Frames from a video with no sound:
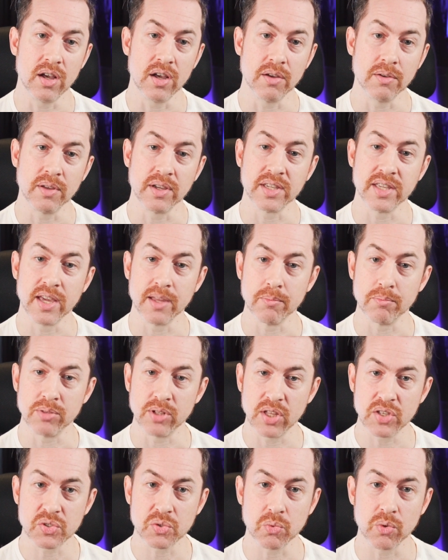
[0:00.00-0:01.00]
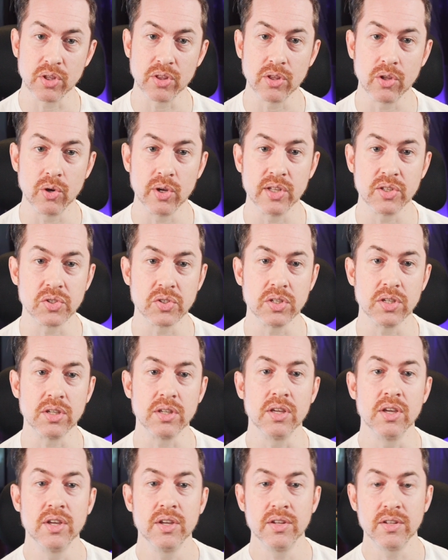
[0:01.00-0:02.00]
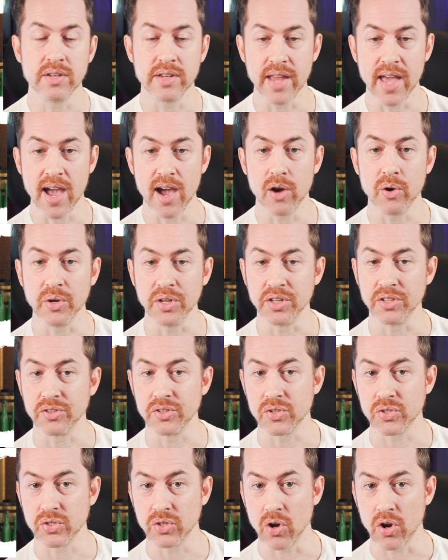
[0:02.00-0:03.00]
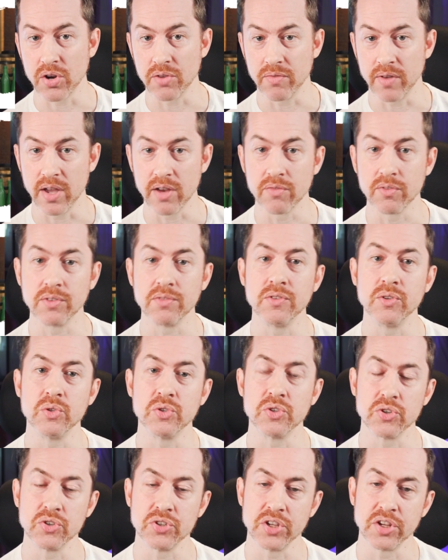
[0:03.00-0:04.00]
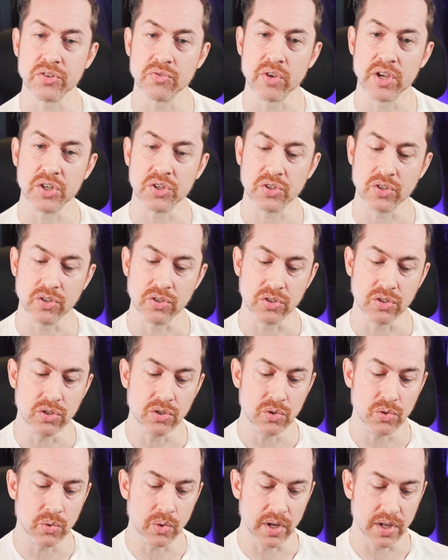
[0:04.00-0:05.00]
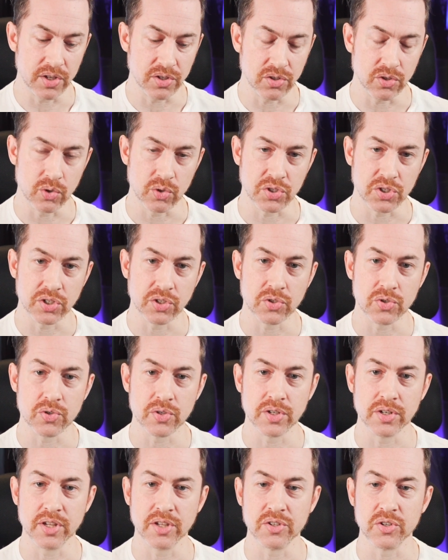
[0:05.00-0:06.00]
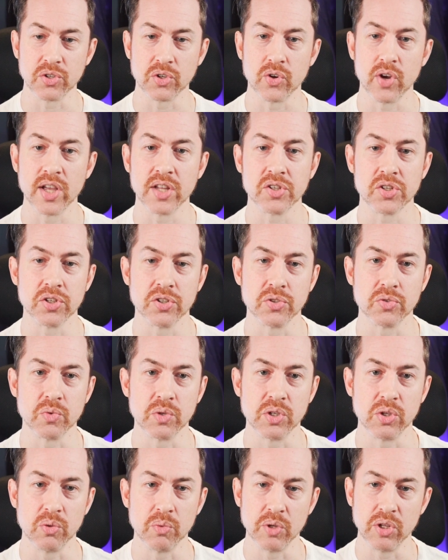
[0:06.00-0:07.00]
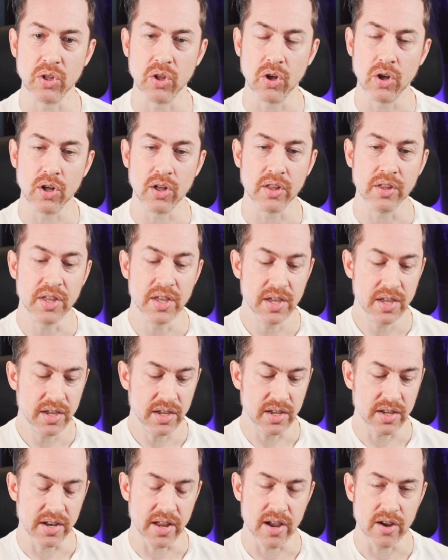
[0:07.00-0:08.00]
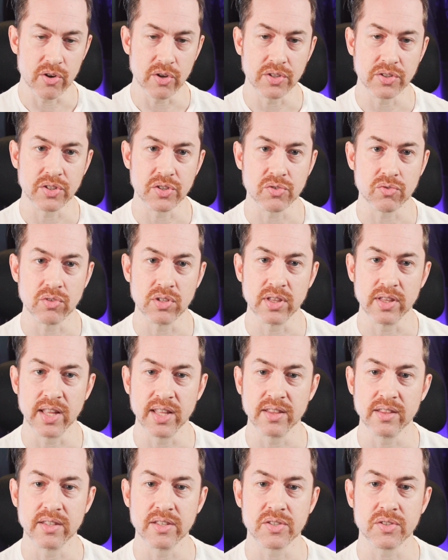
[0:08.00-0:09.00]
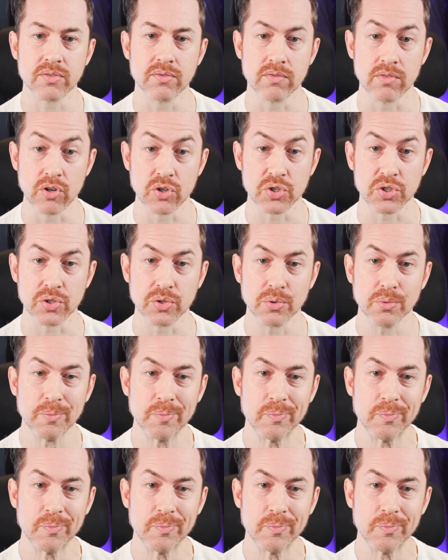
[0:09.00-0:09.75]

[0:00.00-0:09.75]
Again, +1 loyalty now and at the start of every future generation. You and your children and your grandchildren will all inherit this relentless virtue.